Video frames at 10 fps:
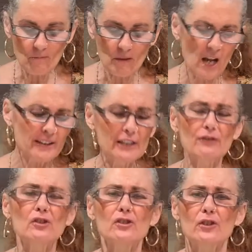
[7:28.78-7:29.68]
I think if
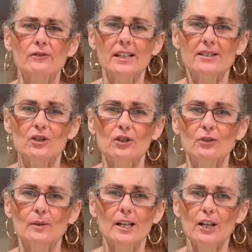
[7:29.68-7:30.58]
you serve that
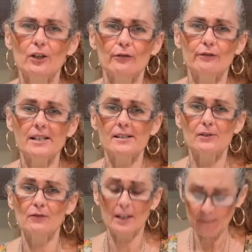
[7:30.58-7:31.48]
to your friends
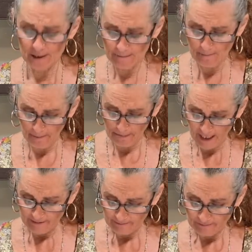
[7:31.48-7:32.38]
and family,
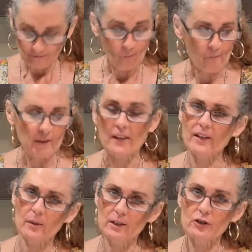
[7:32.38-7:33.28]

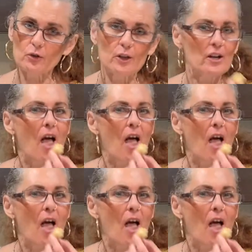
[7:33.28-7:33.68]
they would enjoy it.